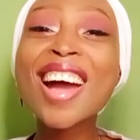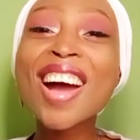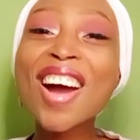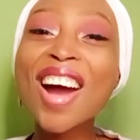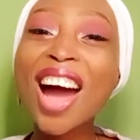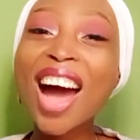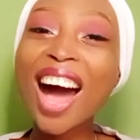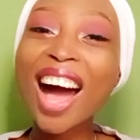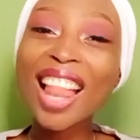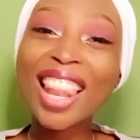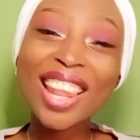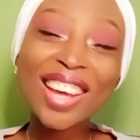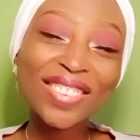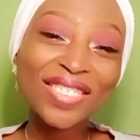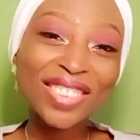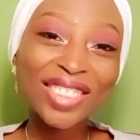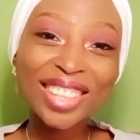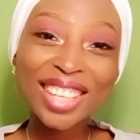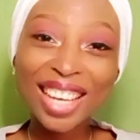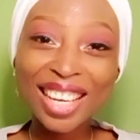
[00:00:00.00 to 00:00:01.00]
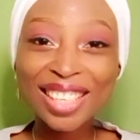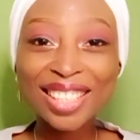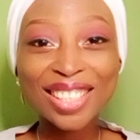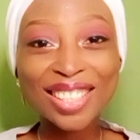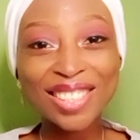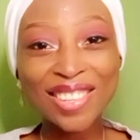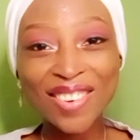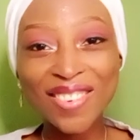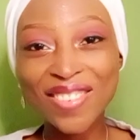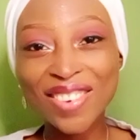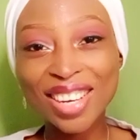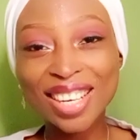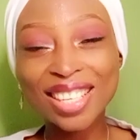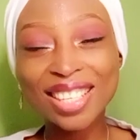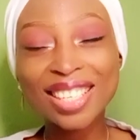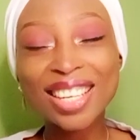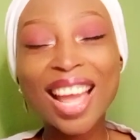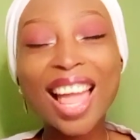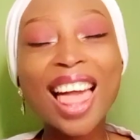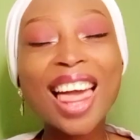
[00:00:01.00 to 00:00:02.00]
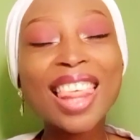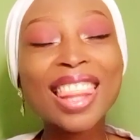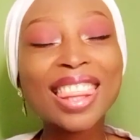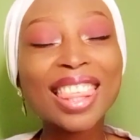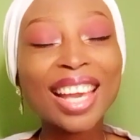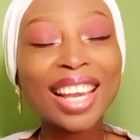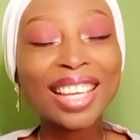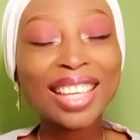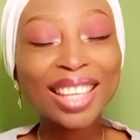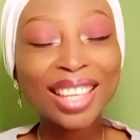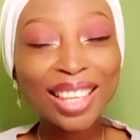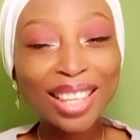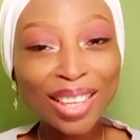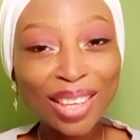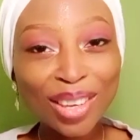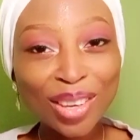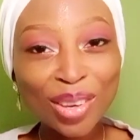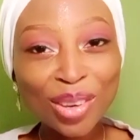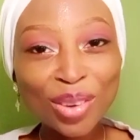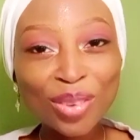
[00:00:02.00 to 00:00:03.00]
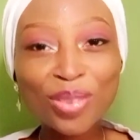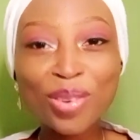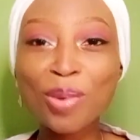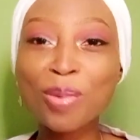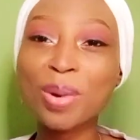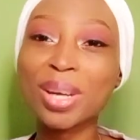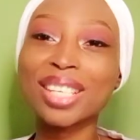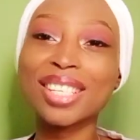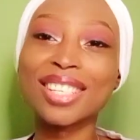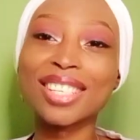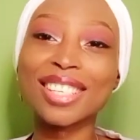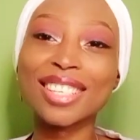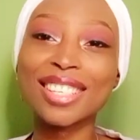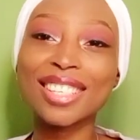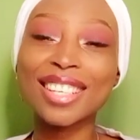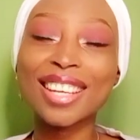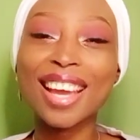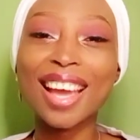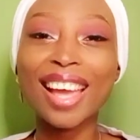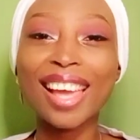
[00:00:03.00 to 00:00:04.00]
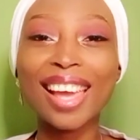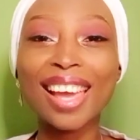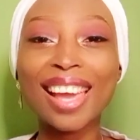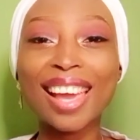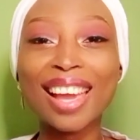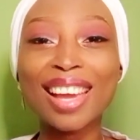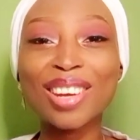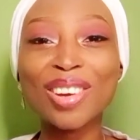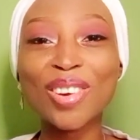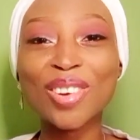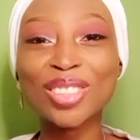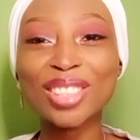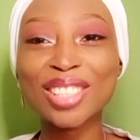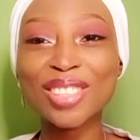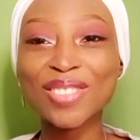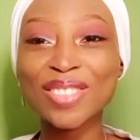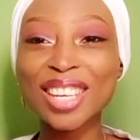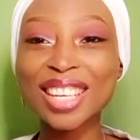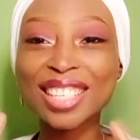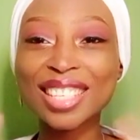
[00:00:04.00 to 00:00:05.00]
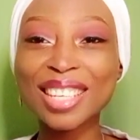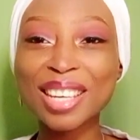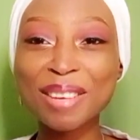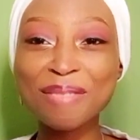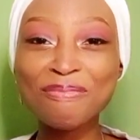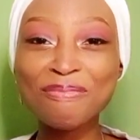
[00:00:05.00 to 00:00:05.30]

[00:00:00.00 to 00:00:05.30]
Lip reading: I love you guys so much. Thank you for watching. And until next time,